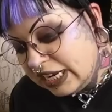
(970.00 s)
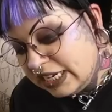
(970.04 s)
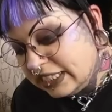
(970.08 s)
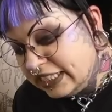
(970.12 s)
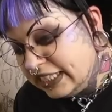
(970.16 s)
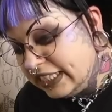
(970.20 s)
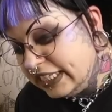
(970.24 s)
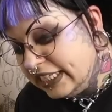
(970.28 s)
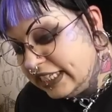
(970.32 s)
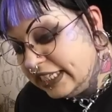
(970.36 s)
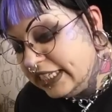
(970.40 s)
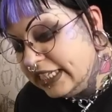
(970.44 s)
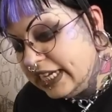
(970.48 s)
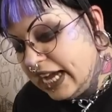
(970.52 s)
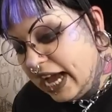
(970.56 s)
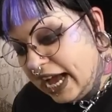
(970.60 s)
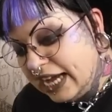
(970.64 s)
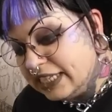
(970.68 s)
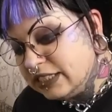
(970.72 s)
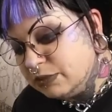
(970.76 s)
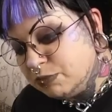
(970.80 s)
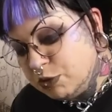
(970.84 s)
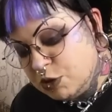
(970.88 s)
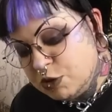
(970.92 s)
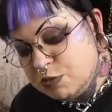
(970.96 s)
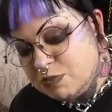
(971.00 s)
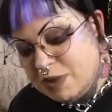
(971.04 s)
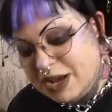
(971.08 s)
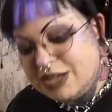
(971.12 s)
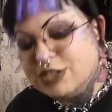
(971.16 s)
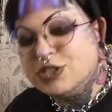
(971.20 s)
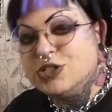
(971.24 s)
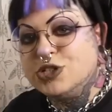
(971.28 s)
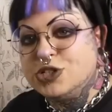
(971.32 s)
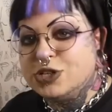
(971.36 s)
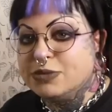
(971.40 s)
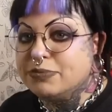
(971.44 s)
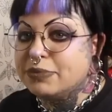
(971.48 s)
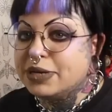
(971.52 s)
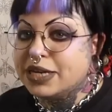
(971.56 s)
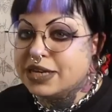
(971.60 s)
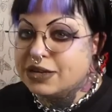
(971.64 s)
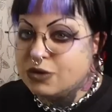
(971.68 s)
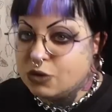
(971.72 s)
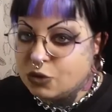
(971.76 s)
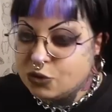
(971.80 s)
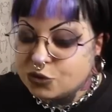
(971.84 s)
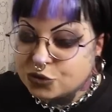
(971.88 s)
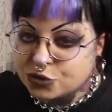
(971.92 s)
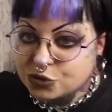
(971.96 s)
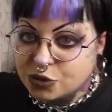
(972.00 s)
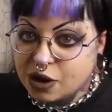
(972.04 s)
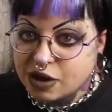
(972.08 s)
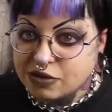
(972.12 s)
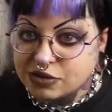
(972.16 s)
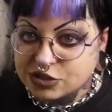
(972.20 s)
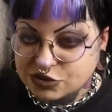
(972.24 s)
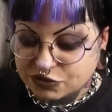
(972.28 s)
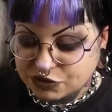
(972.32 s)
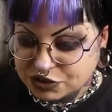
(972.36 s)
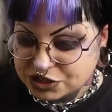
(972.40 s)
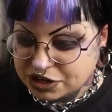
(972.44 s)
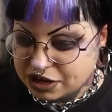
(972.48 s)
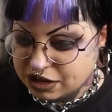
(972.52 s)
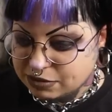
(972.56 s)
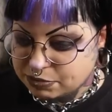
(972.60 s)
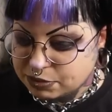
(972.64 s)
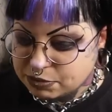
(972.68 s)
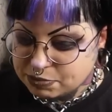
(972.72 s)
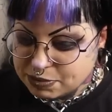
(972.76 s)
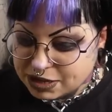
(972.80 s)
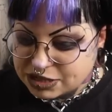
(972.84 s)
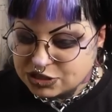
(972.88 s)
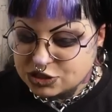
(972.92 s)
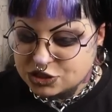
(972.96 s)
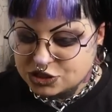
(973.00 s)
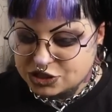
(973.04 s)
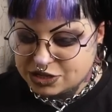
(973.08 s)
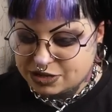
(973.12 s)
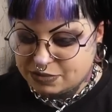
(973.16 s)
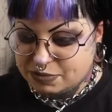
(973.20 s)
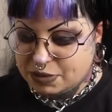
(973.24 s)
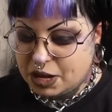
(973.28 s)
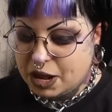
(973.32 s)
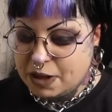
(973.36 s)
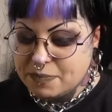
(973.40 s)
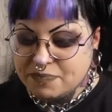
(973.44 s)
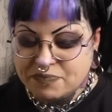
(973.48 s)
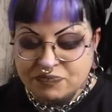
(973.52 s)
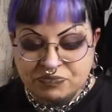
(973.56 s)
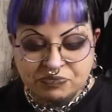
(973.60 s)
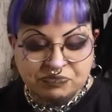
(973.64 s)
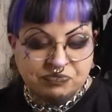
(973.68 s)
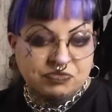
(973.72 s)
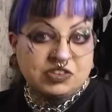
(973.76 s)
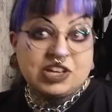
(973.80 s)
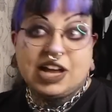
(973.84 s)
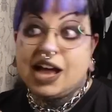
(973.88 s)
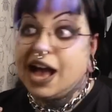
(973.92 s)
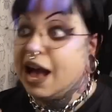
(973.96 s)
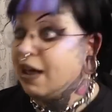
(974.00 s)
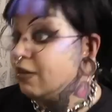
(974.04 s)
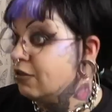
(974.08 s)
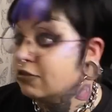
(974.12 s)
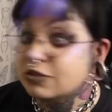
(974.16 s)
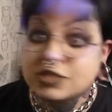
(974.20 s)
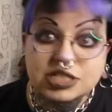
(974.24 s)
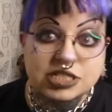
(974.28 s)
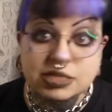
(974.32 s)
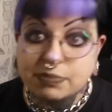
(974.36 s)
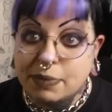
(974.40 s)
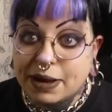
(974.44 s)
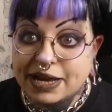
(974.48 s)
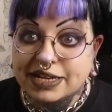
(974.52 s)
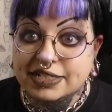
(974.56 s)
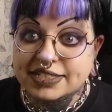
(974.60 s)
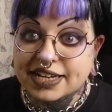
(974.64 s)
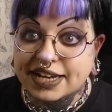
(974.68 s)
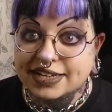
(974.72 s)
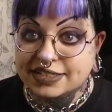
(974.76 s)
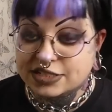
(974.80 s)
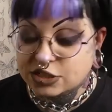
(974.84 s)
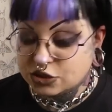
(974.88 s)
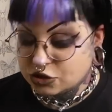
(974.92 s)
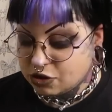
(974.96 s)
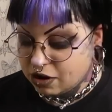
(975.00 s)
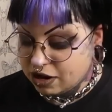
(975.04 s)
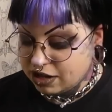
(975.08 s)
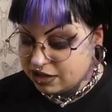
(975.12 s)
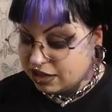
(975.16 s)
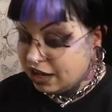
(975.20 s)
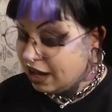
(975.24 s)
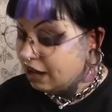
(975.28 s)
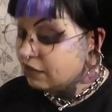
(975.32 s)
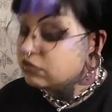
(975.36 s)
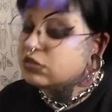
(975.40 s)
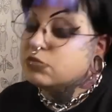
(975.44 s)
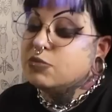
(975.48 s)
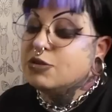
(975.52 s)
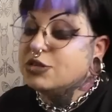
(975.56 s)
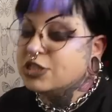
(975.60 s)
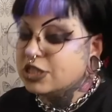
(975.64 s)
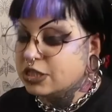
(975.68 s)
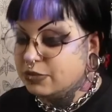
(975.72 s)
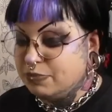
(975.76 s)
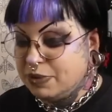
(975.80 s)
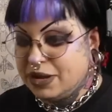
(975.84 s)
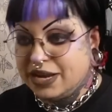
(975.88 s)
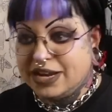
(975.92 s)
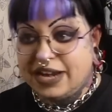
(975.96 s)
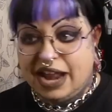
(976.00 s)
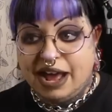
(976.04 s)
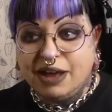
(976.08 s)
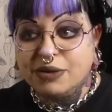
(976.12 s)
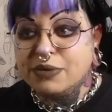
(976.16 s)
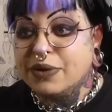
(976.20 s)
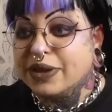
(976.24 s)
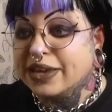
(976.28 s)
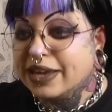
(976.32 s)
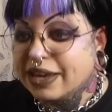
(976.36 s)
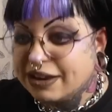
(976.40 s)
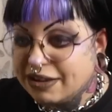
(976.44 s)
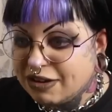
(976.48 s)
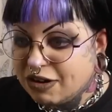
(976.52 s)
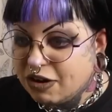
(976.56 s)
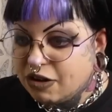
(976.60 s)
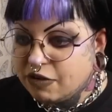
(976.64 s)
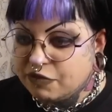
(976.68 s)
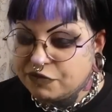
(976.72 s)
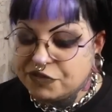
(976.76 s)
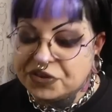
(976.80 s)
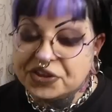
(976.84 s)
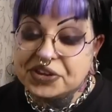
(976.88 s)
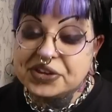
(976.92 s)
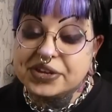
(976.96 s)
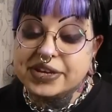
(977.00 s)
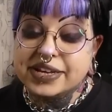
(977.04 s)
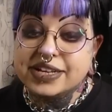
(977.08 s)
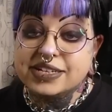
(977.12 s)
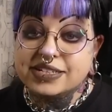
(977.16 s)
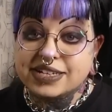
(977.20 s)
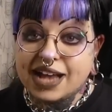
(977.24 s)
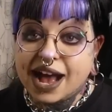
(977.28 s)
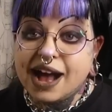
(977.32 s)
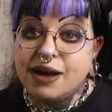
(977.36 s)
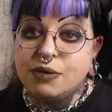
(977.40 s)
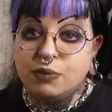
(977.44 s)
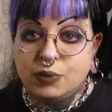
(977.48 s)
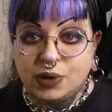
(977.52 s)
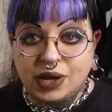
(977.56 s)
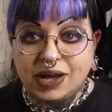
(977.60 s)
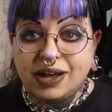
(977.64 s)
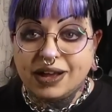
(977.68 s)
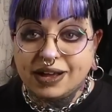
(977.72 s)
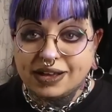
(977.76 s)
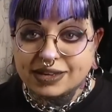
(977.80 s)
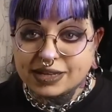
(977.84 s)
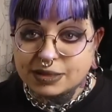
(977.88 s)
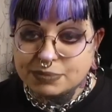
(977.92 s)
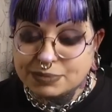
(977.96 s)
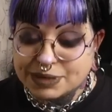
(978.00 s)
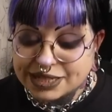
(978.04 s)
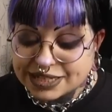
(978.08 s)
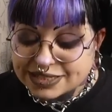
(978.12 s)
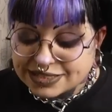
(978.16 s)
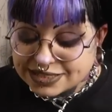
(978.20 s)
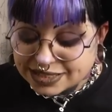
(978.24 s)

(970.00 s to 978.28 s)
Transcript: he has been messaging me all throughout this video. I've been messaging him like, how long does the paint take to dry? I've smudged the paint, how do I get it off? And he's at work, bless